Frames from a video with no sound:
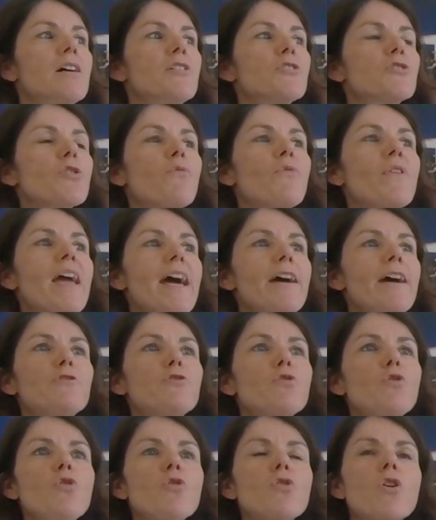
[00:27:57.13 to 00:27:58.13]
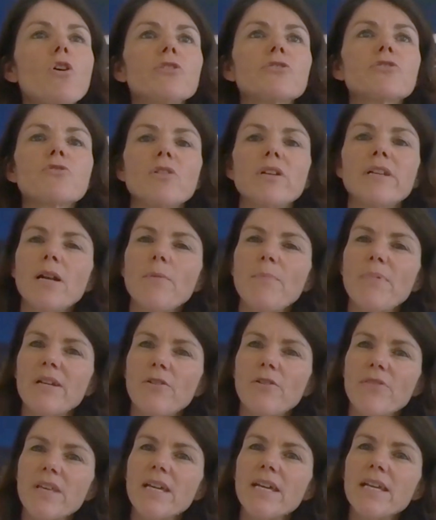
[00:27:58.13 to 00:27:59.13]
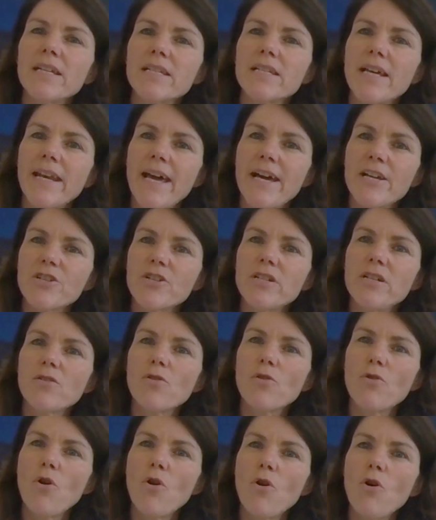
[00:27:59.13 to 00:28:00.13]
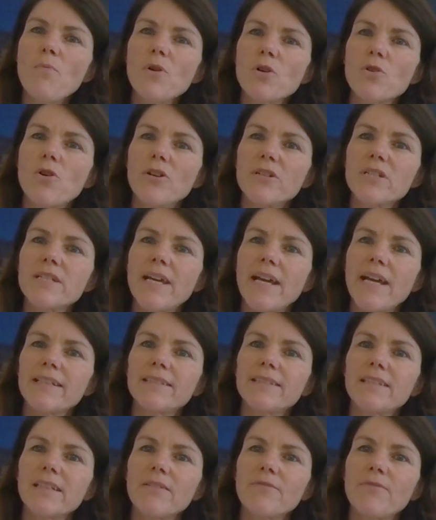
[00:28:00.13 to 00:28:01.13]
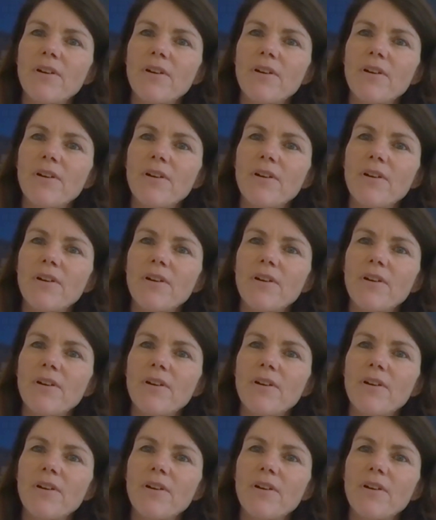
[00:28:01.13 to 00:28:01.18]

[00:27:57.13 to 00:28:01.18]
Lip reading: So we have to look also a little bit on the international global context